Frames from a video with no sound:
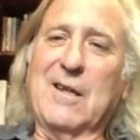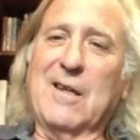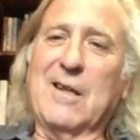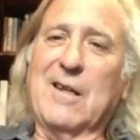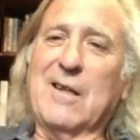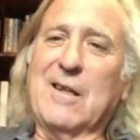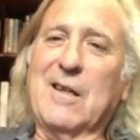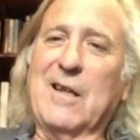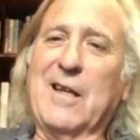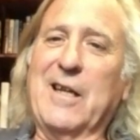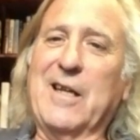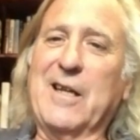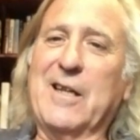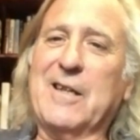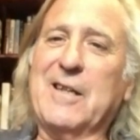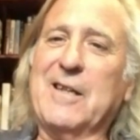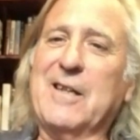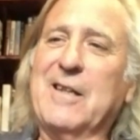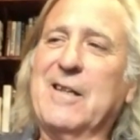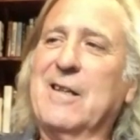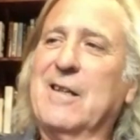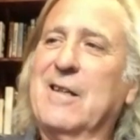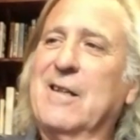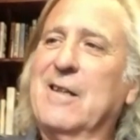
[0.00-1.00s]
Like
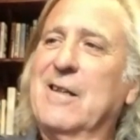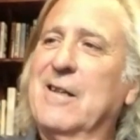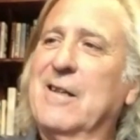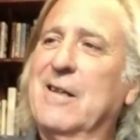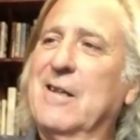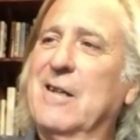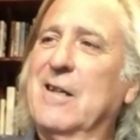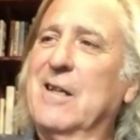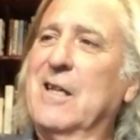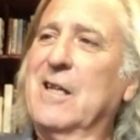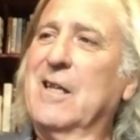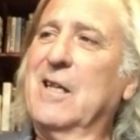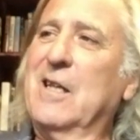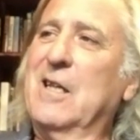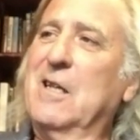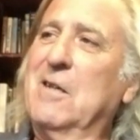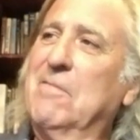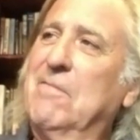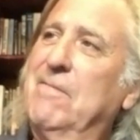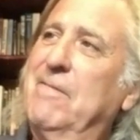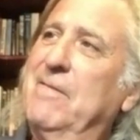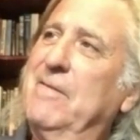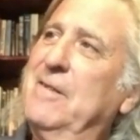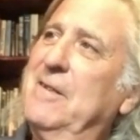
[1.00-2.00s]
if
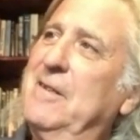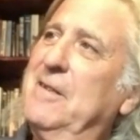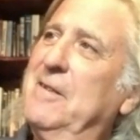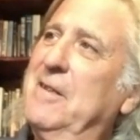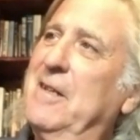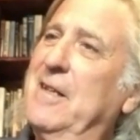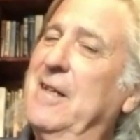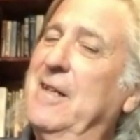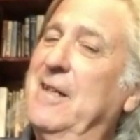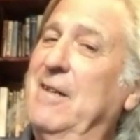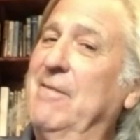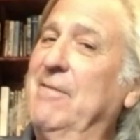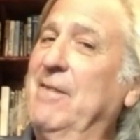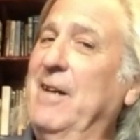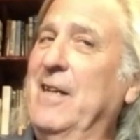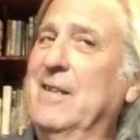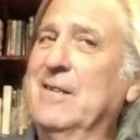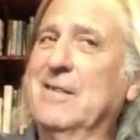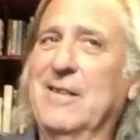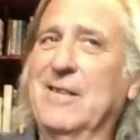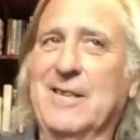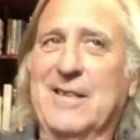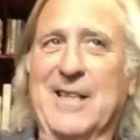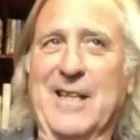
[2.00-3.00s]
and I've
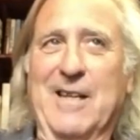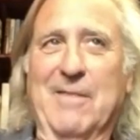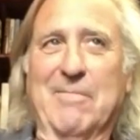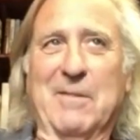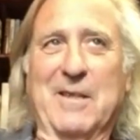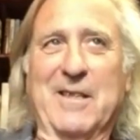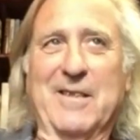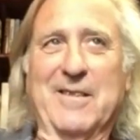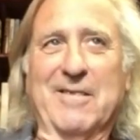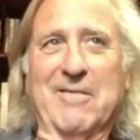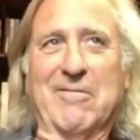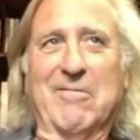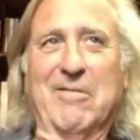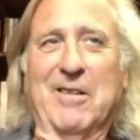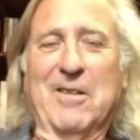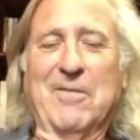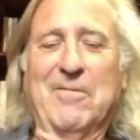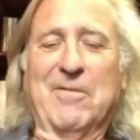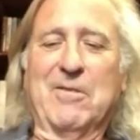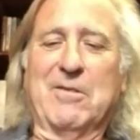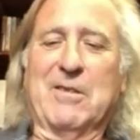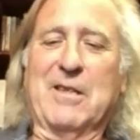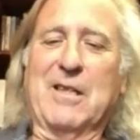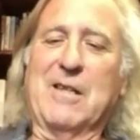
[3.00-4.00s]
had this happen to quite a
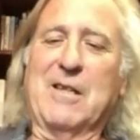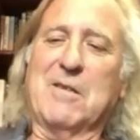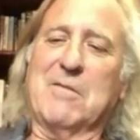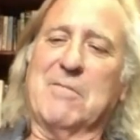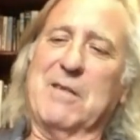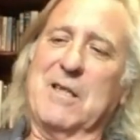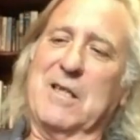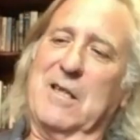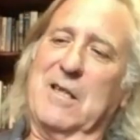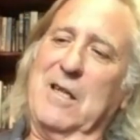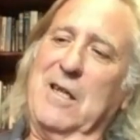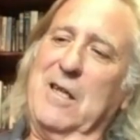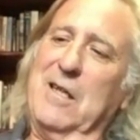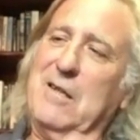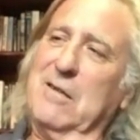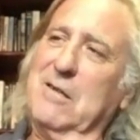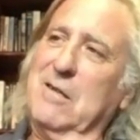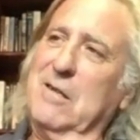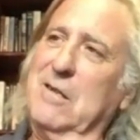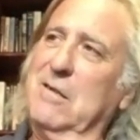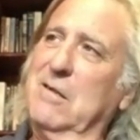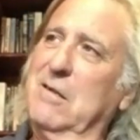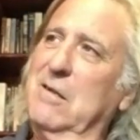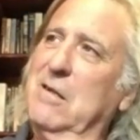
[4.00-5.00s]
few times, but a guy
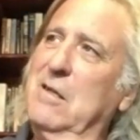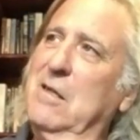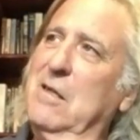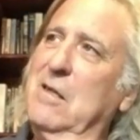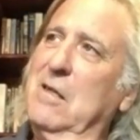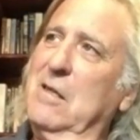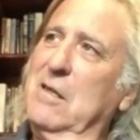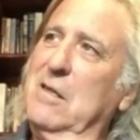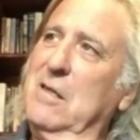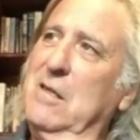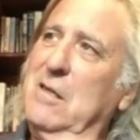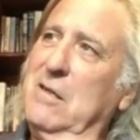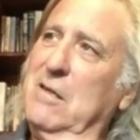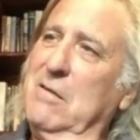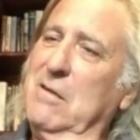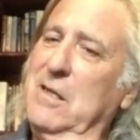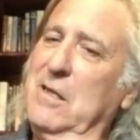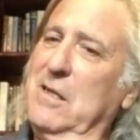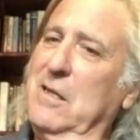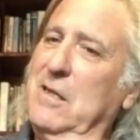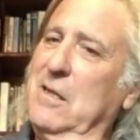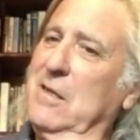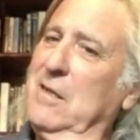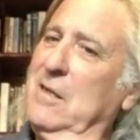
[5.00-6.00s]
go, you know,
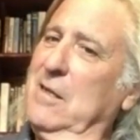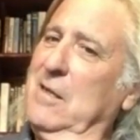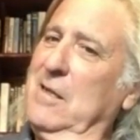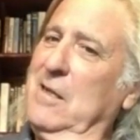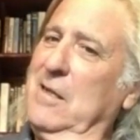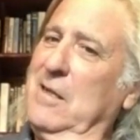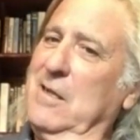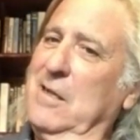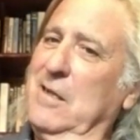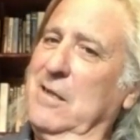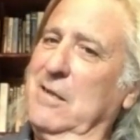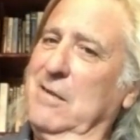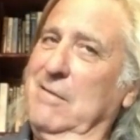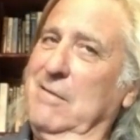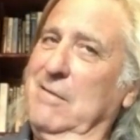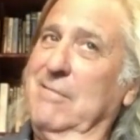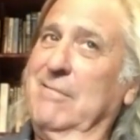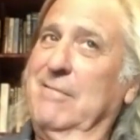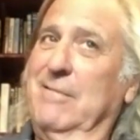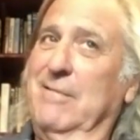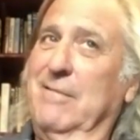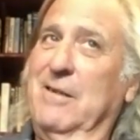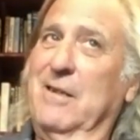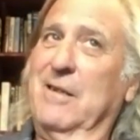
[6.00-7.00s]
he get
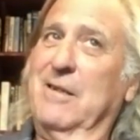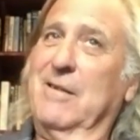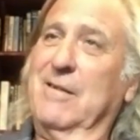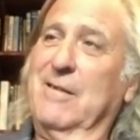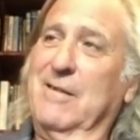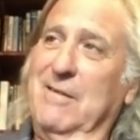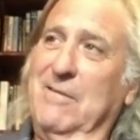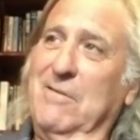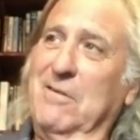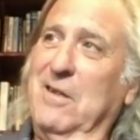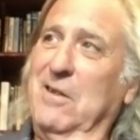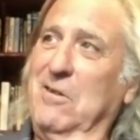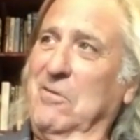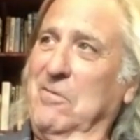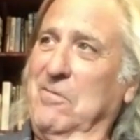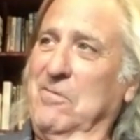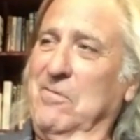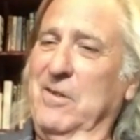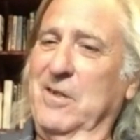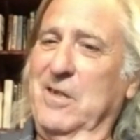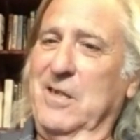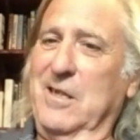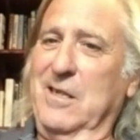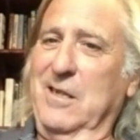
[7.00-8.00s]
a little
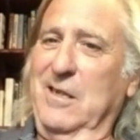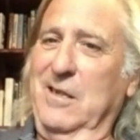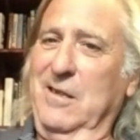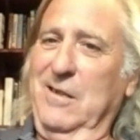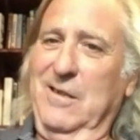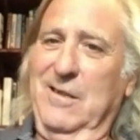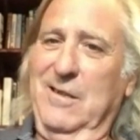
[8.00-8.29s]
frisky,